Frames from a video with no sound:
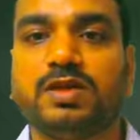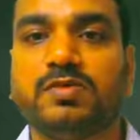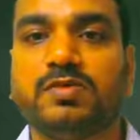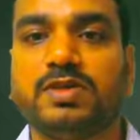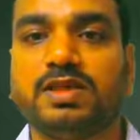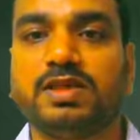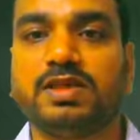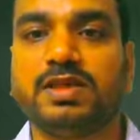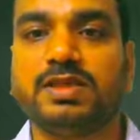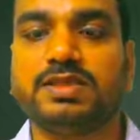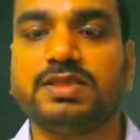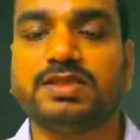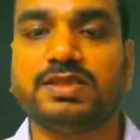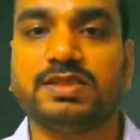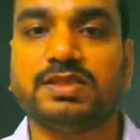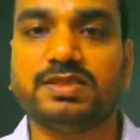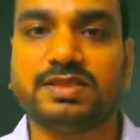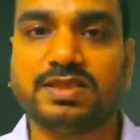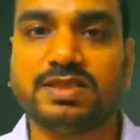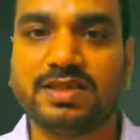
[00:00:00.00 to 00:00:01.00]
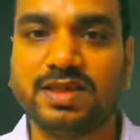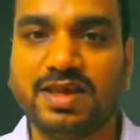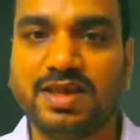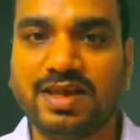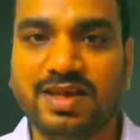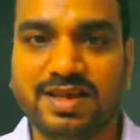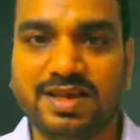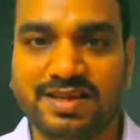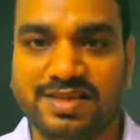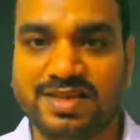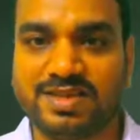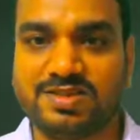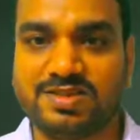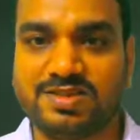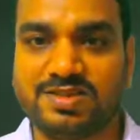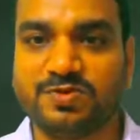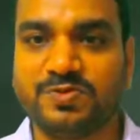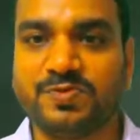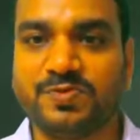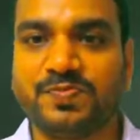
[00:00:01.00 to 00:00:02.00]
to cover the distance
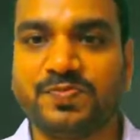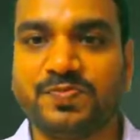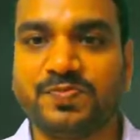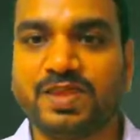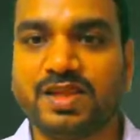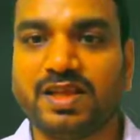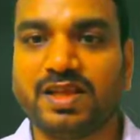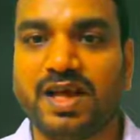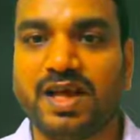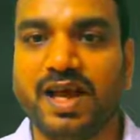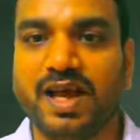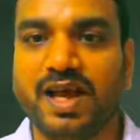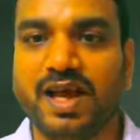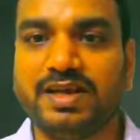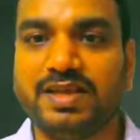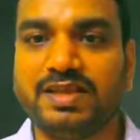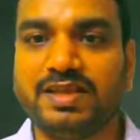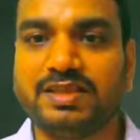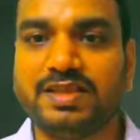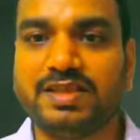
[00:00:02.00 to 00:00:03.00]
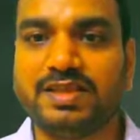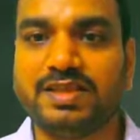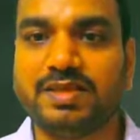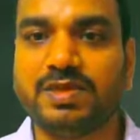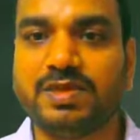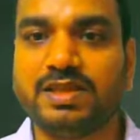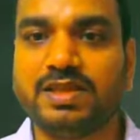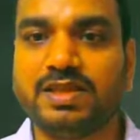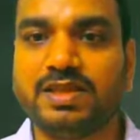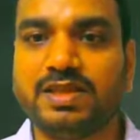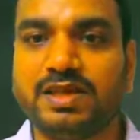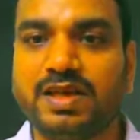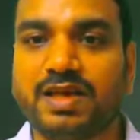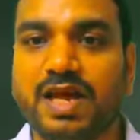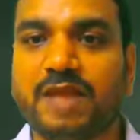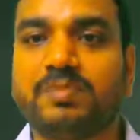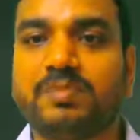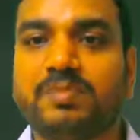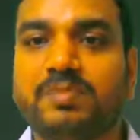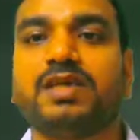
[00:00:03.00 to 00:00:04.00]
s2, and t3 be the
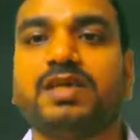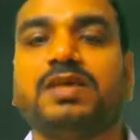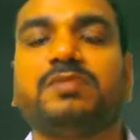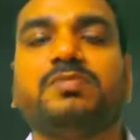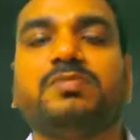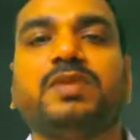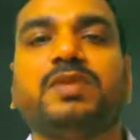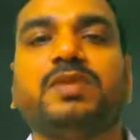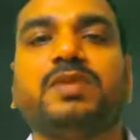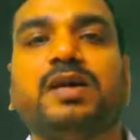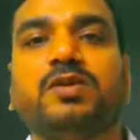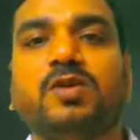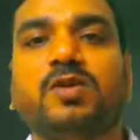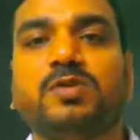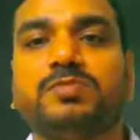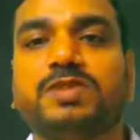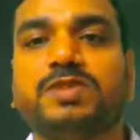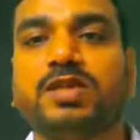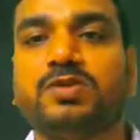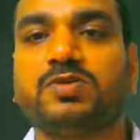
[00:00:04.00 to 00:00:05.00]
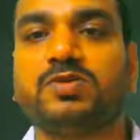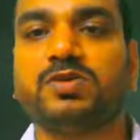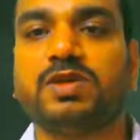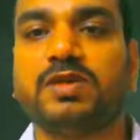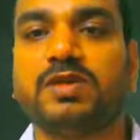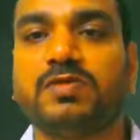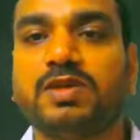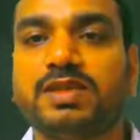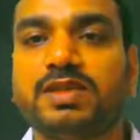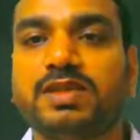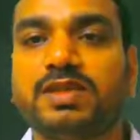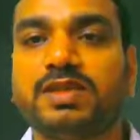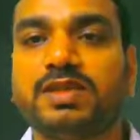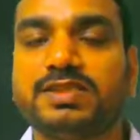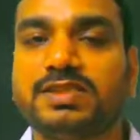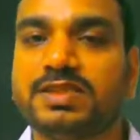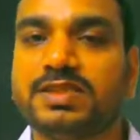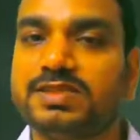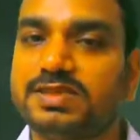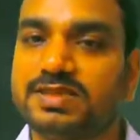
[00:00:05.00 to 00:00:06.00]
time taken by an object to cover the
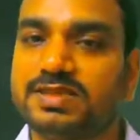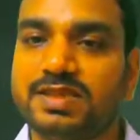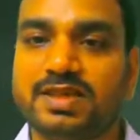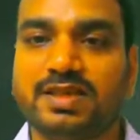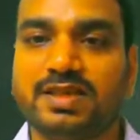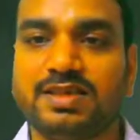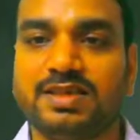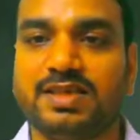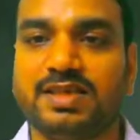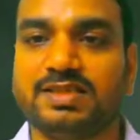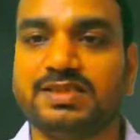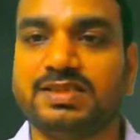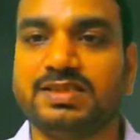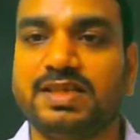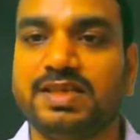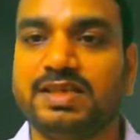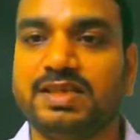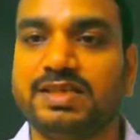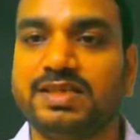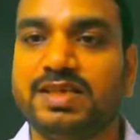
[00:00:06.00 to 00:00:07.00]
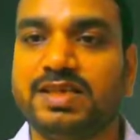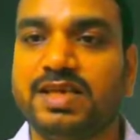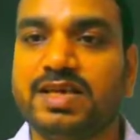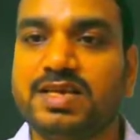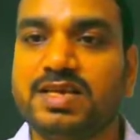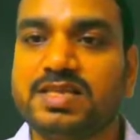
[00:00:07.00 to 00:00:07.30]
distance s3.